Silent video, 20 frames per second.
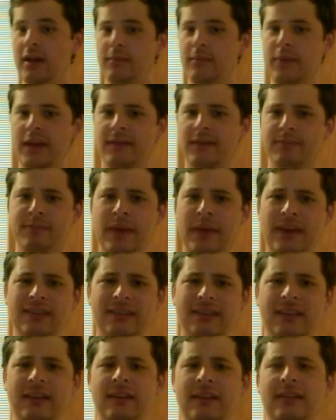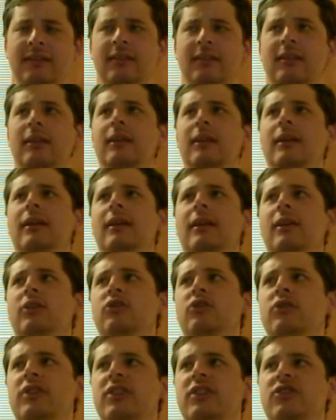But Bess is
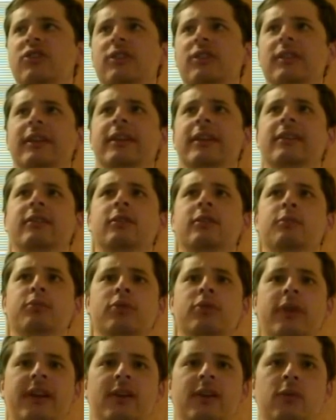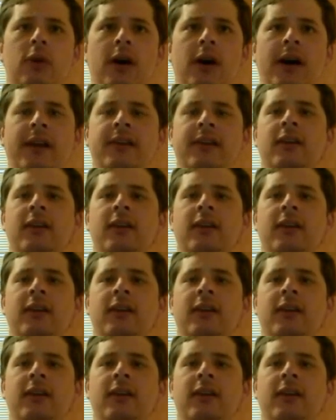traditionally the pretty one,